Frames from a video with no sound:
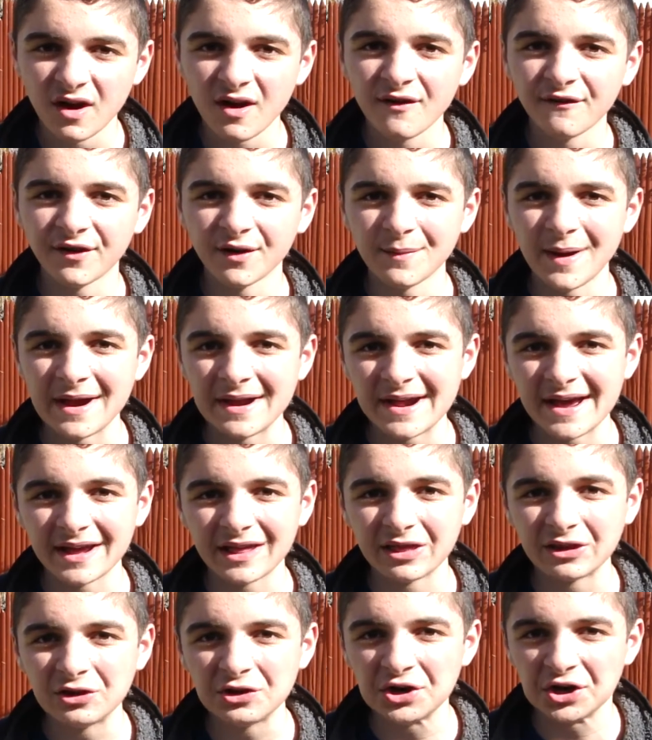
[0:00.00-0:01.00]
for my
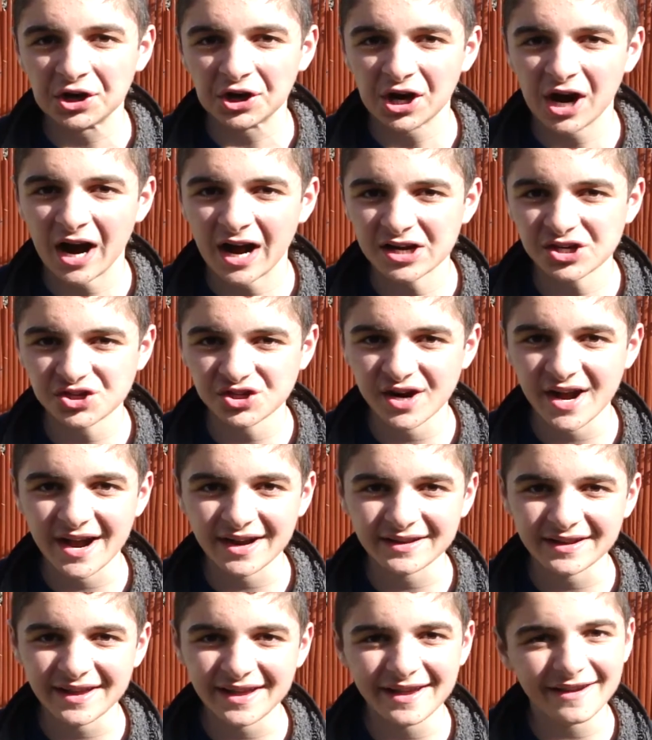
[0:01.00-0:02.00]
next 2-year
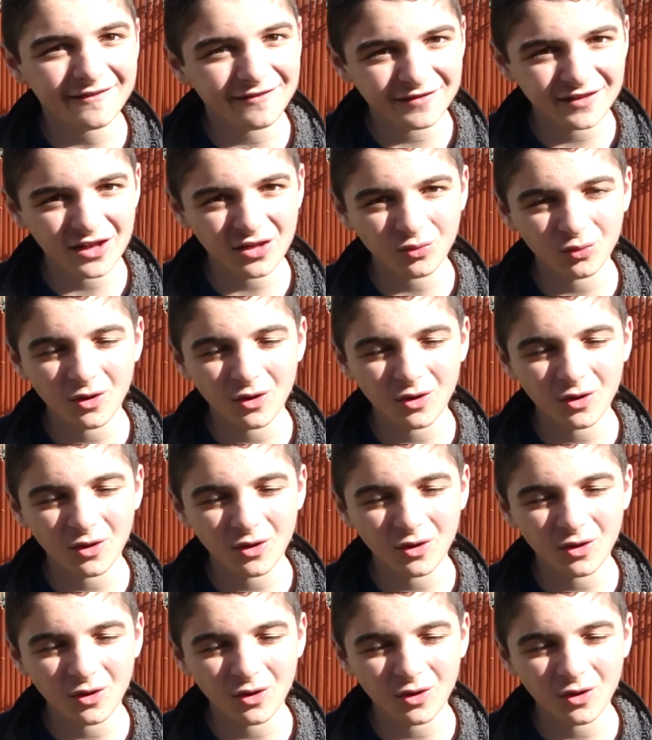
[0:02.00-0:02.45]
contract if this